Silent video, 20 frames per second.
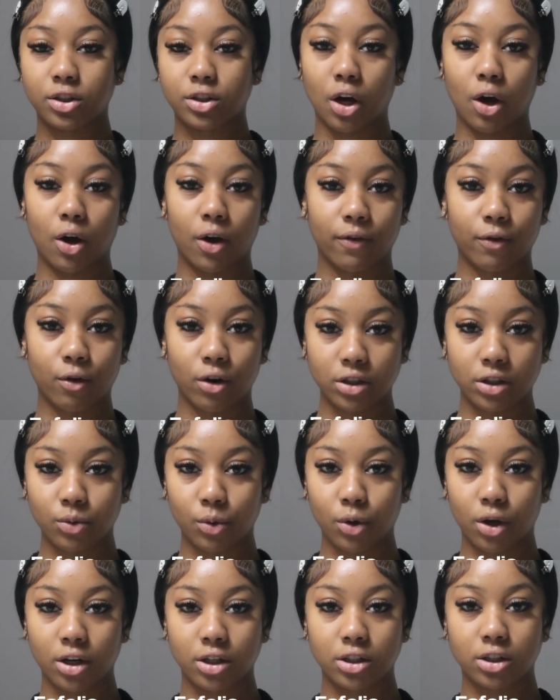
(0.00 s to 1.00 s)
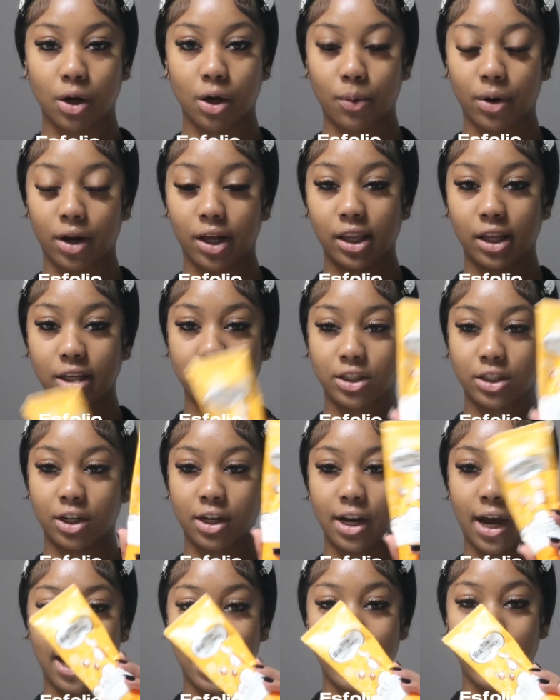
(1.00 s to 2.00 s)
So of course we're gonna start with a
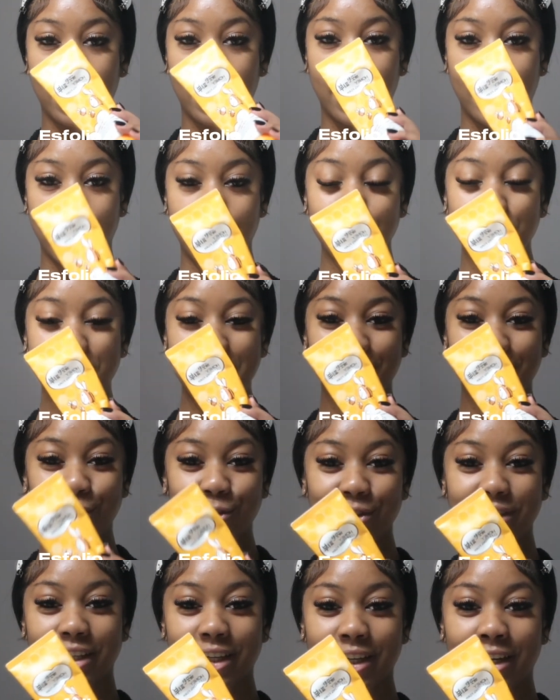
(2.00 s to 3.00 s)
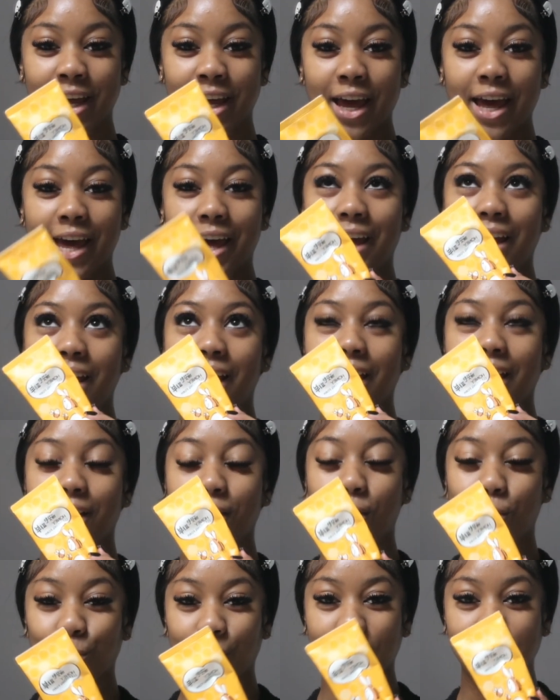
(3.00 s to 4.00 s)
cleanser. Now I have been using
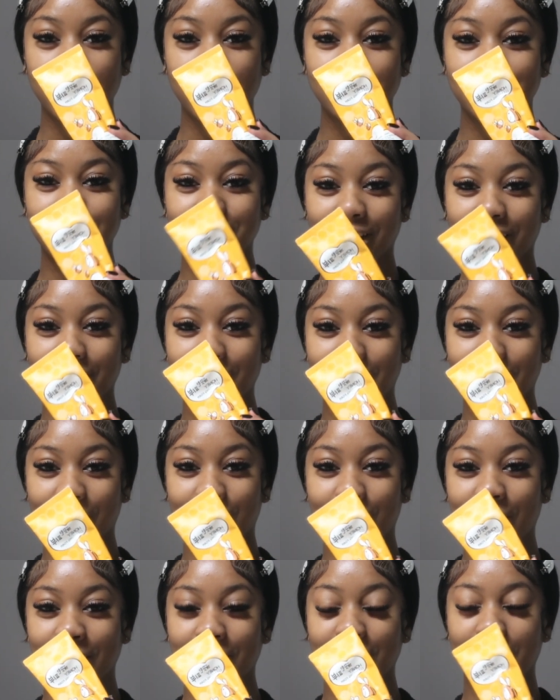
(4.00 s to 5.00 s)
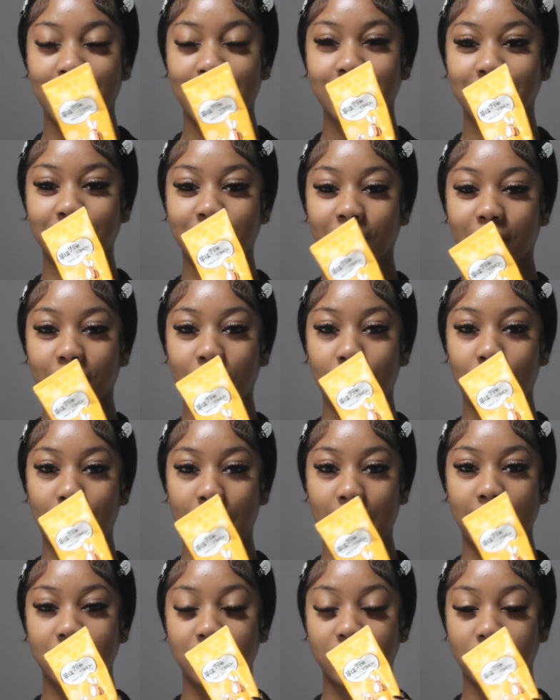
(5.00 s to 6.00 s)
Korean skincare and it has taken
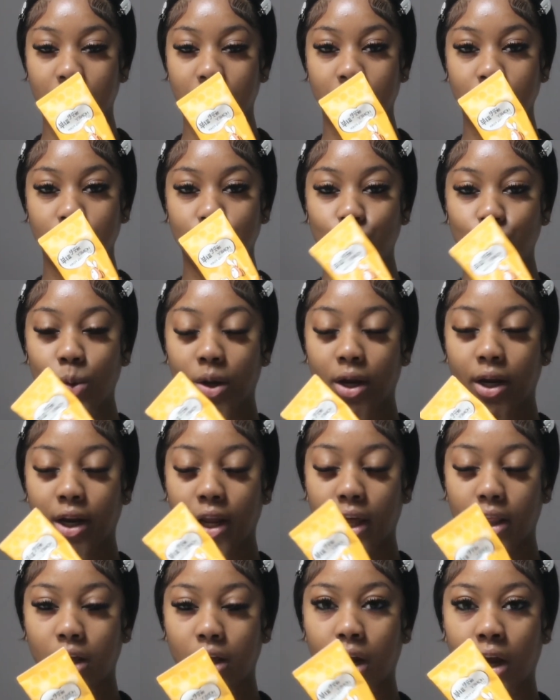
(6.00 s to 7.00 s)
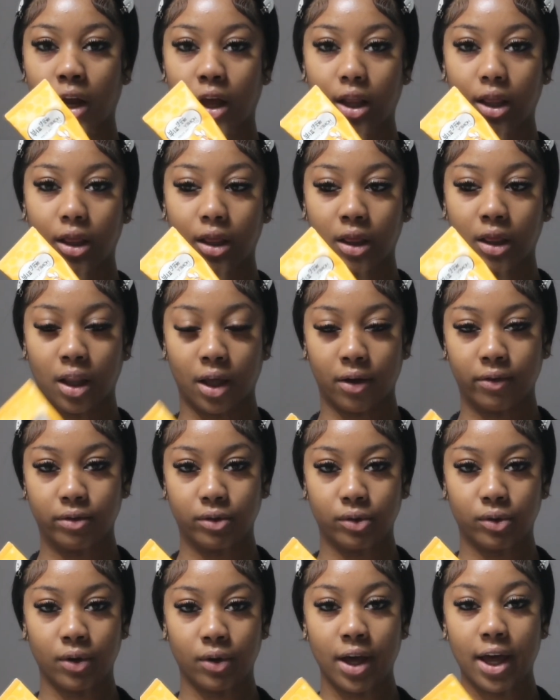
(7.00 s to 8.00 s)
my skin to another
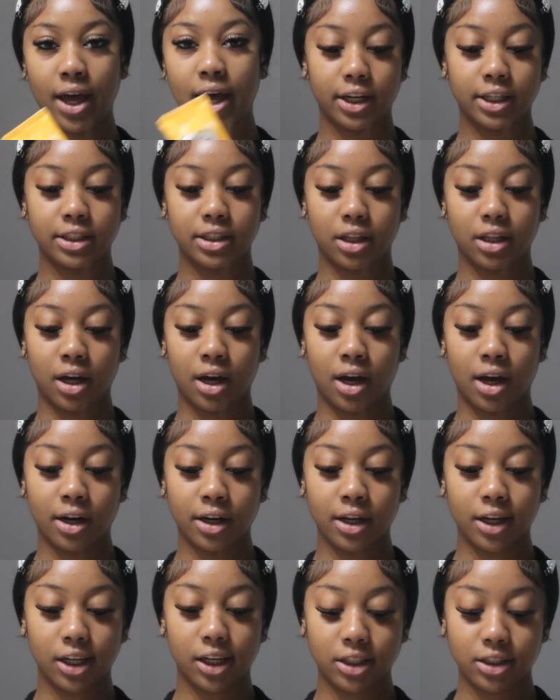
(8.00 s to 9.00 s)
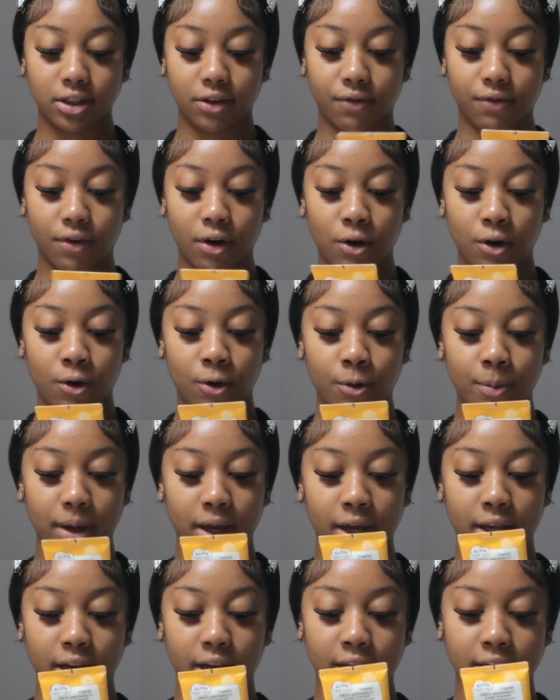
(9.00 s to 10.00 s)
level. Here is the honey cleansing foam
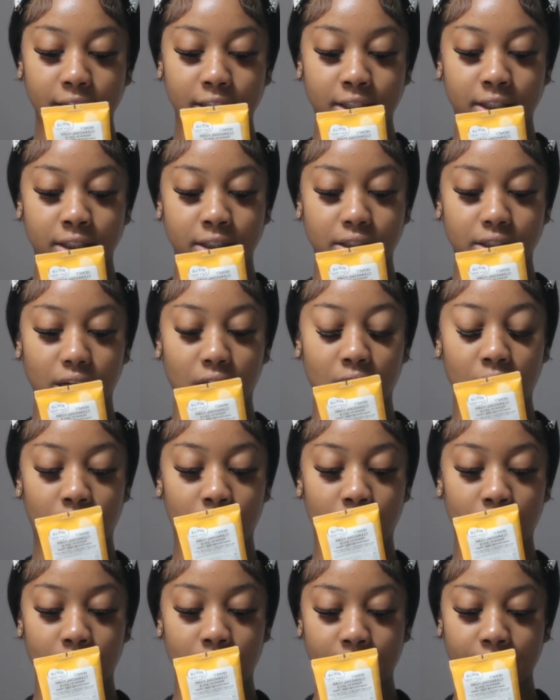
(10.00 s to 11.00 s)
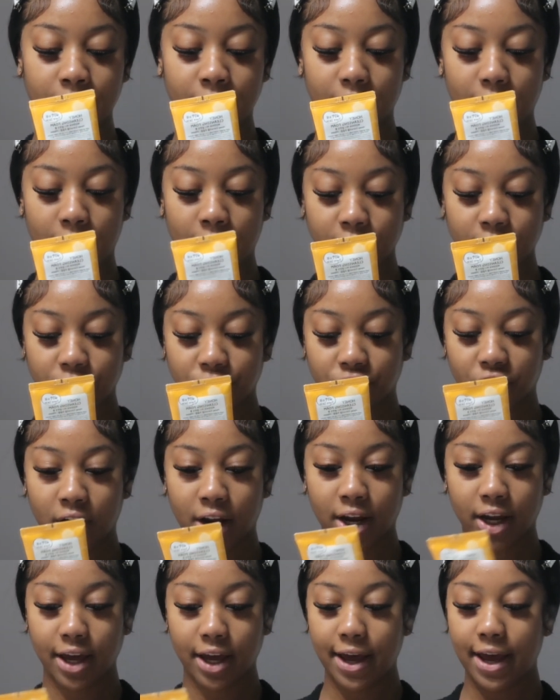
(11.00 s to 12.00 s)
and it is a honey
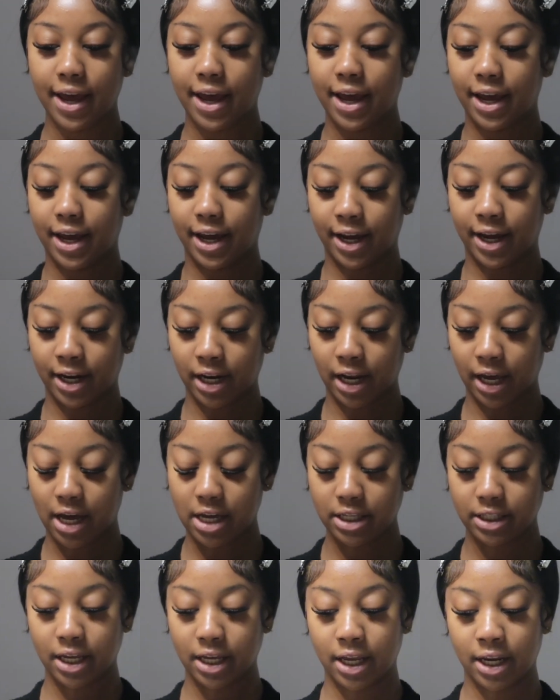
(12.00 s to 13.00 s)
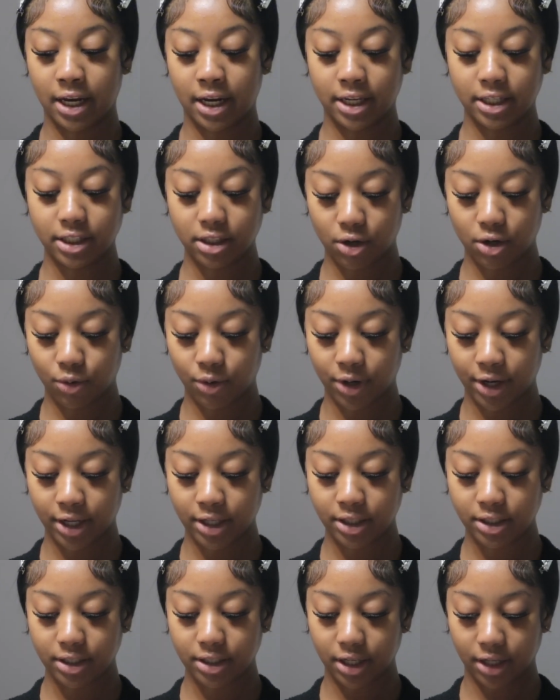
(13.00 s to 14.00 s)
extract. And like I said, it is
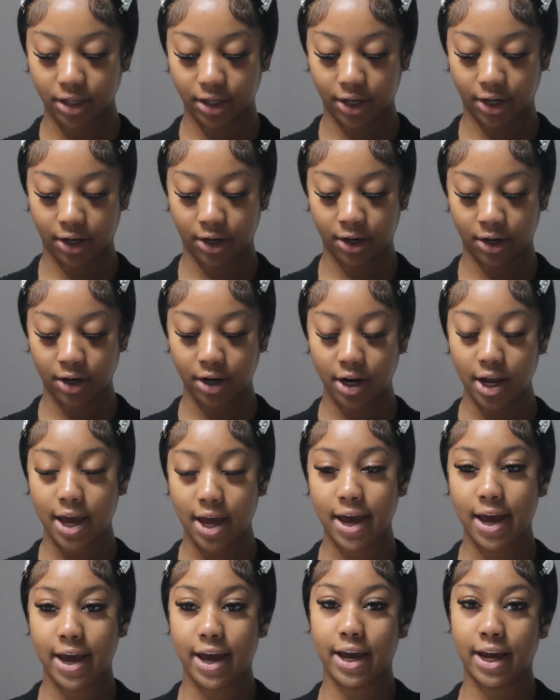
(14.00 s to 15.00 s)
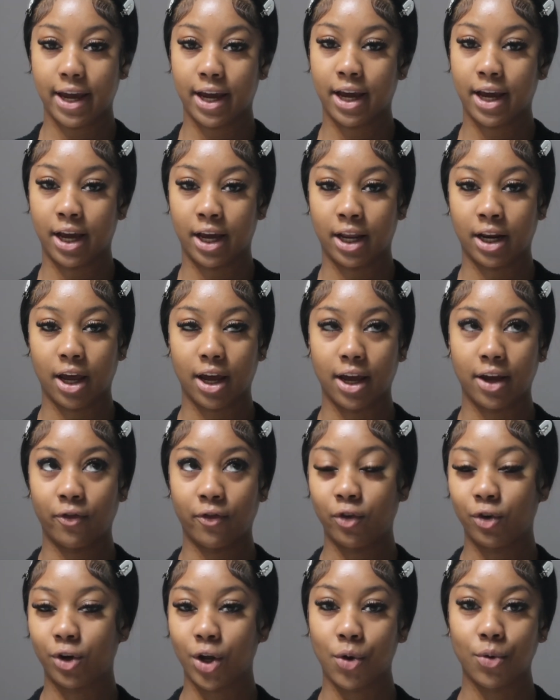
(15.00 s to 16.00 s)
Korean skincare. And
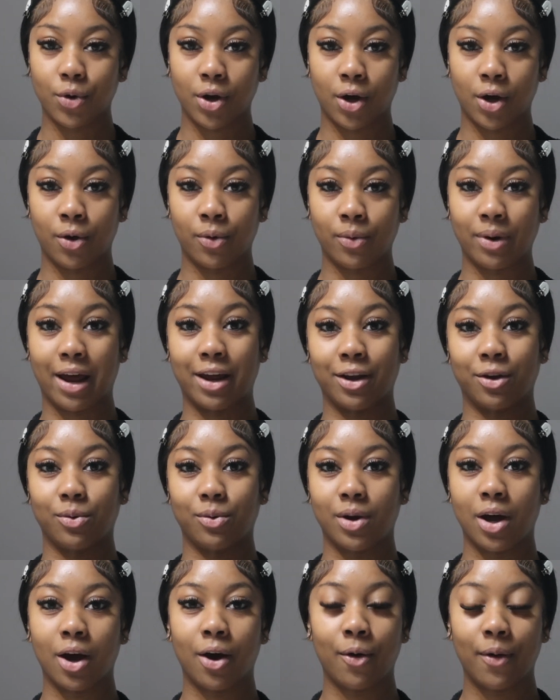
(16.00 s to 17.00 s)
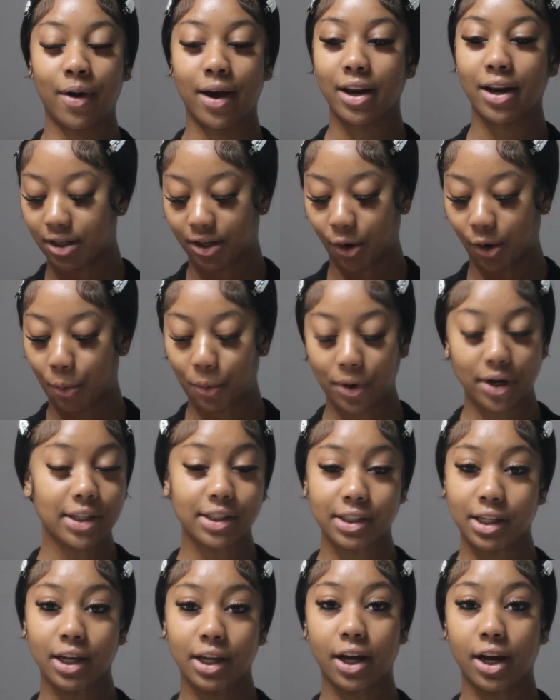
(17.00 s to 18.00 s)
if you don't know, now you know. Korean
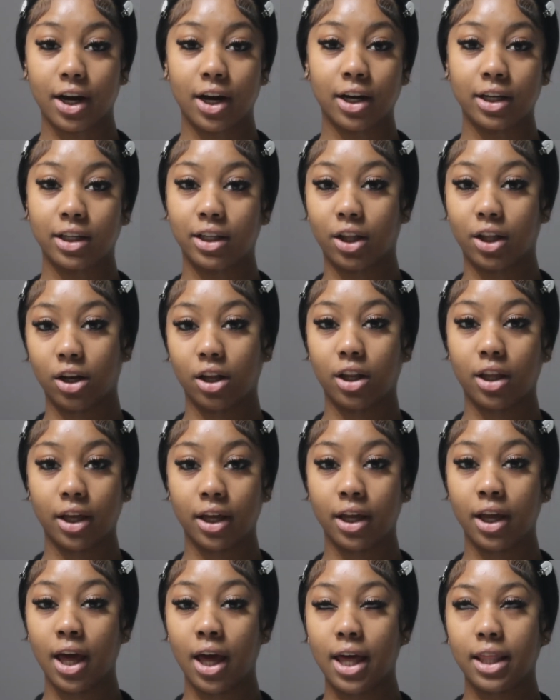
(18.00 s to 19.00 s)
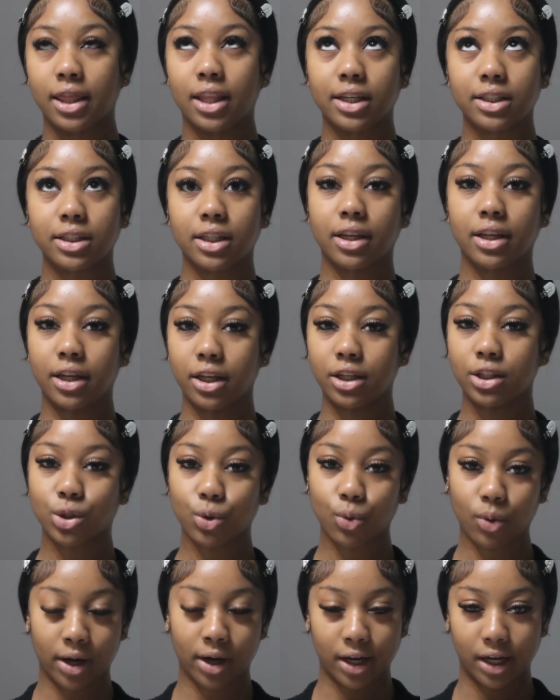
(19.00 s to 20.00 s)
skincare, literally, that's the key
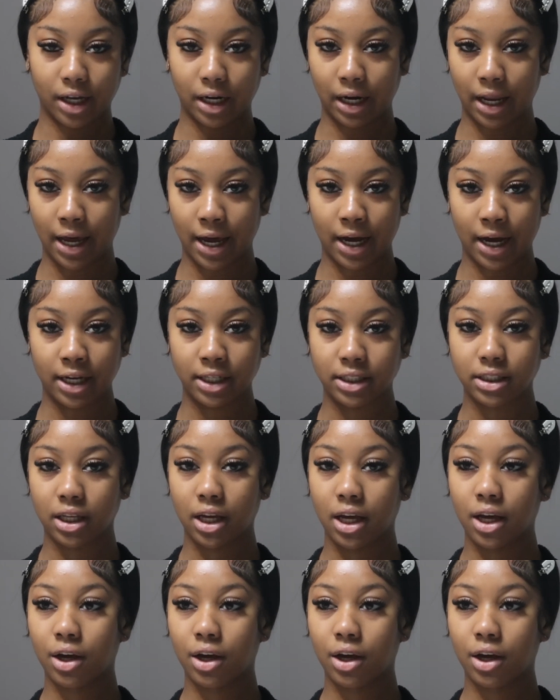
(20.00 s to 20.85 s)
to a glass